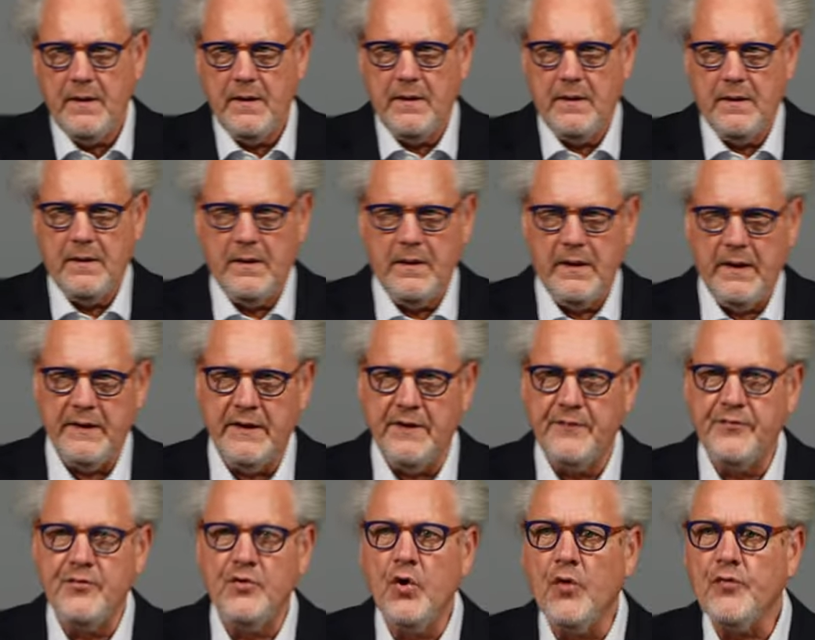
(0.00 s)
And if
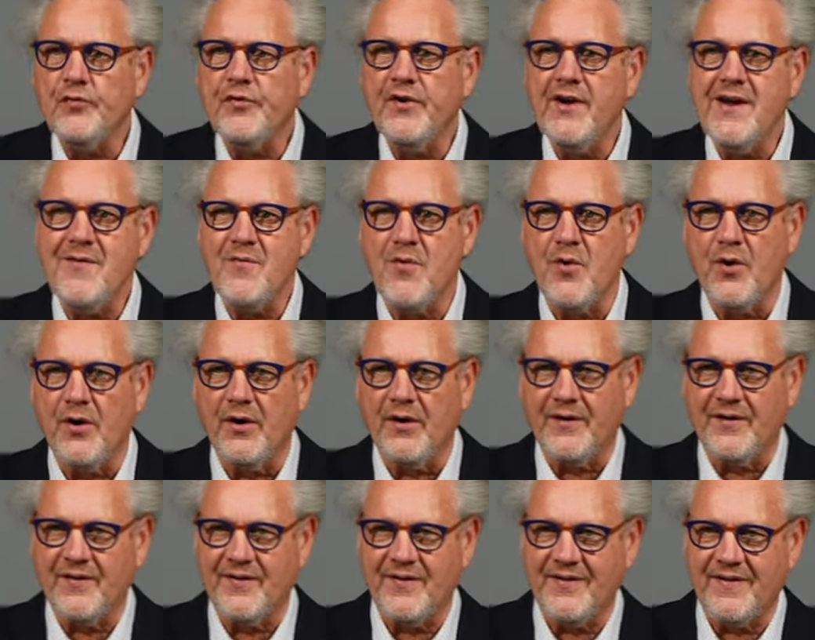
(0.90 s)
nothing works,
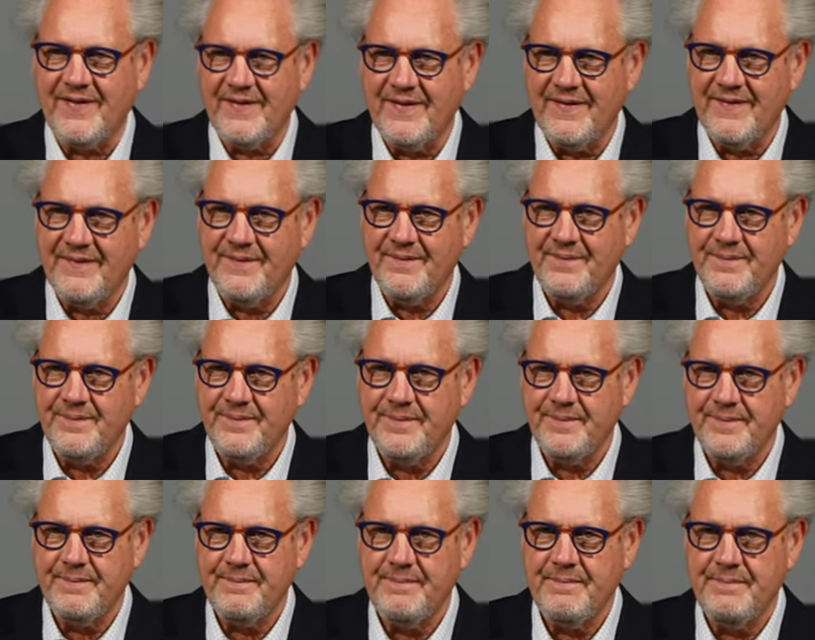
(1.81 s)

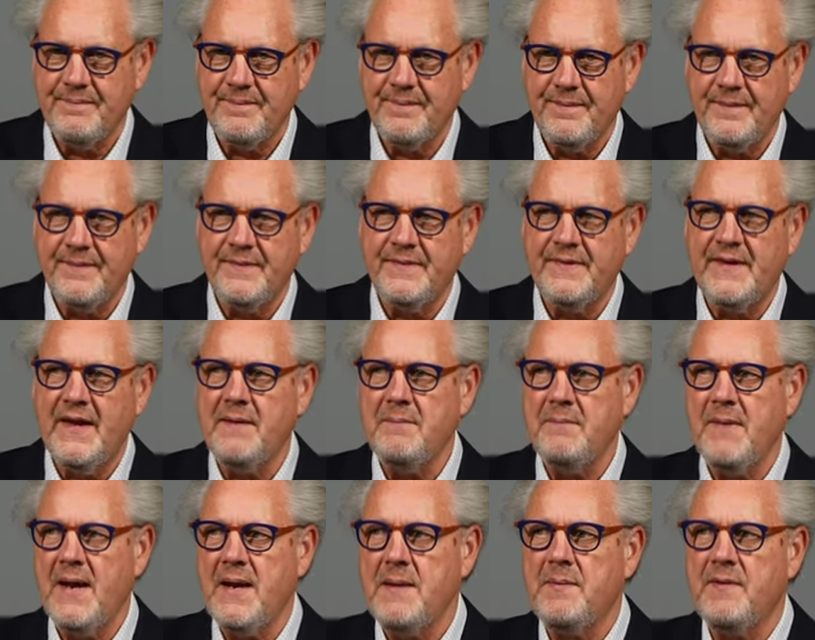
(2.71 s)
then
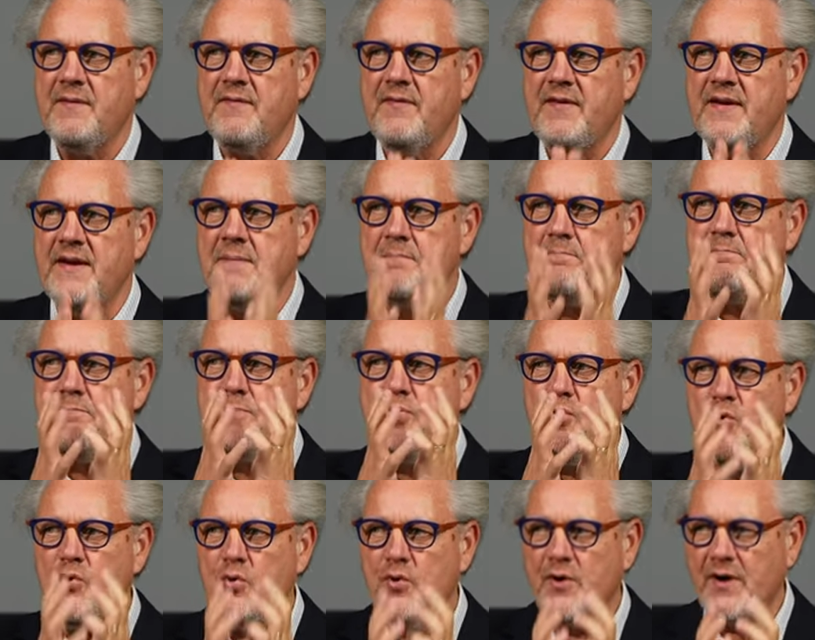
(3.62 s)
maybe we
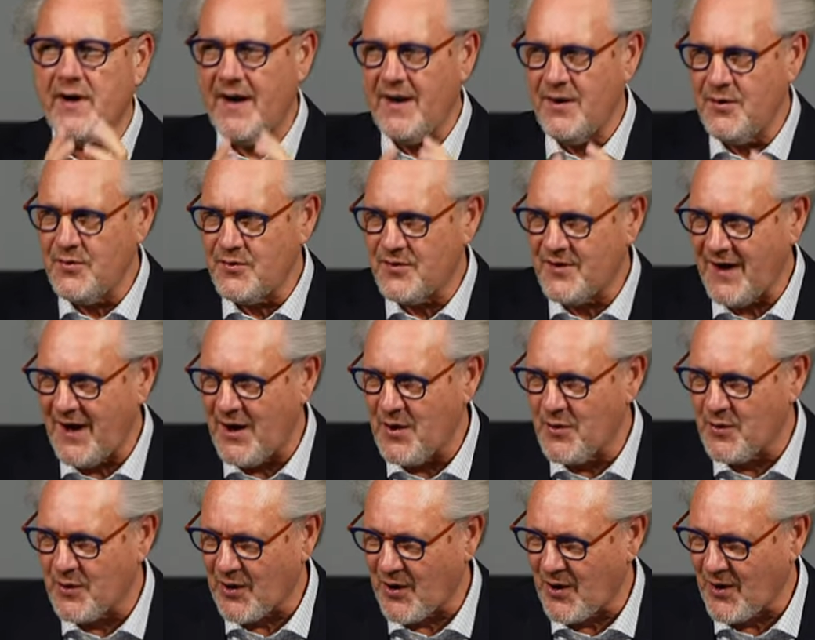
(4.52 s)
pour out
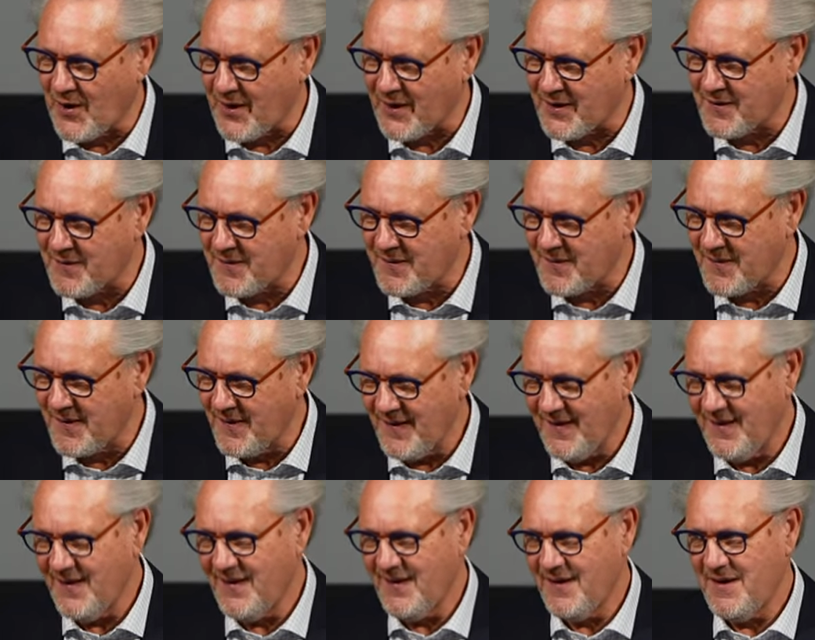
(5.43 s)
our hearts
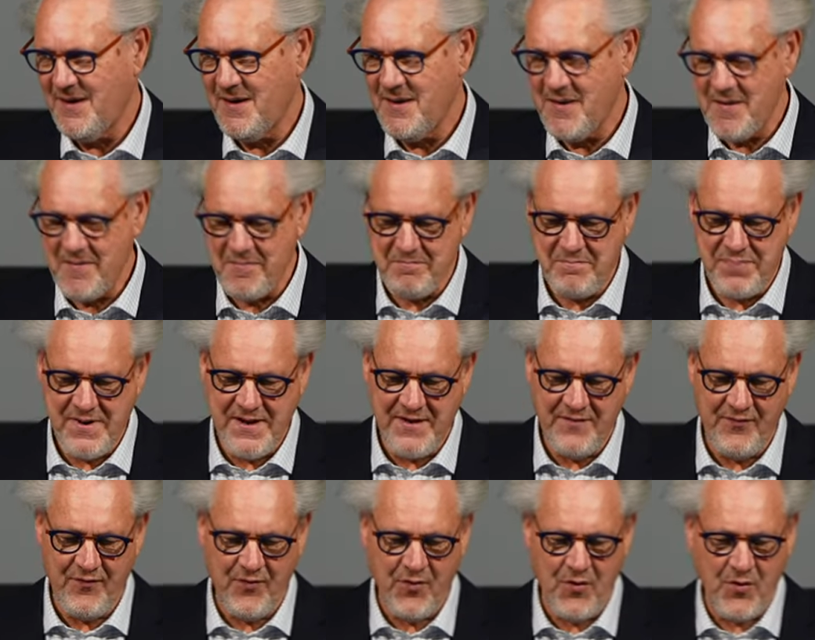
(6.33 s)

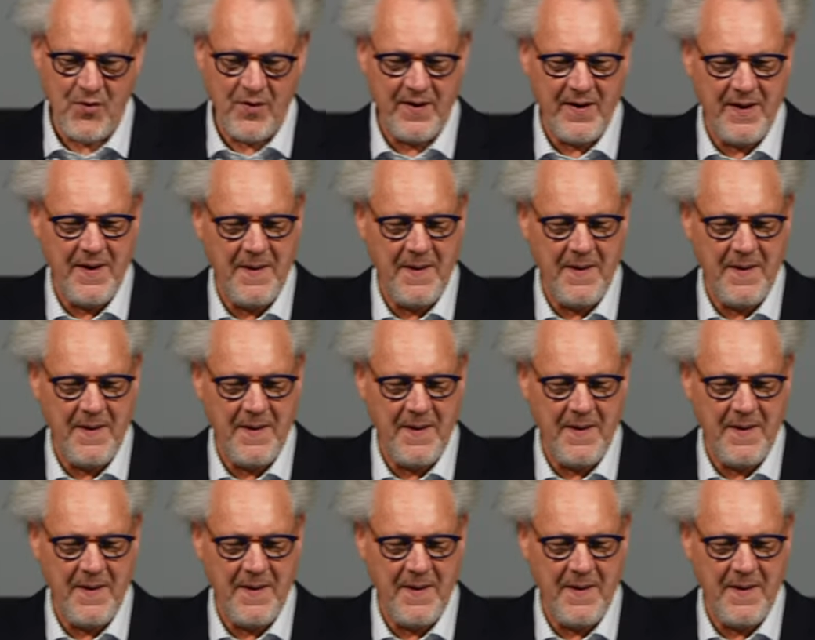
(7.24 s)
before Him.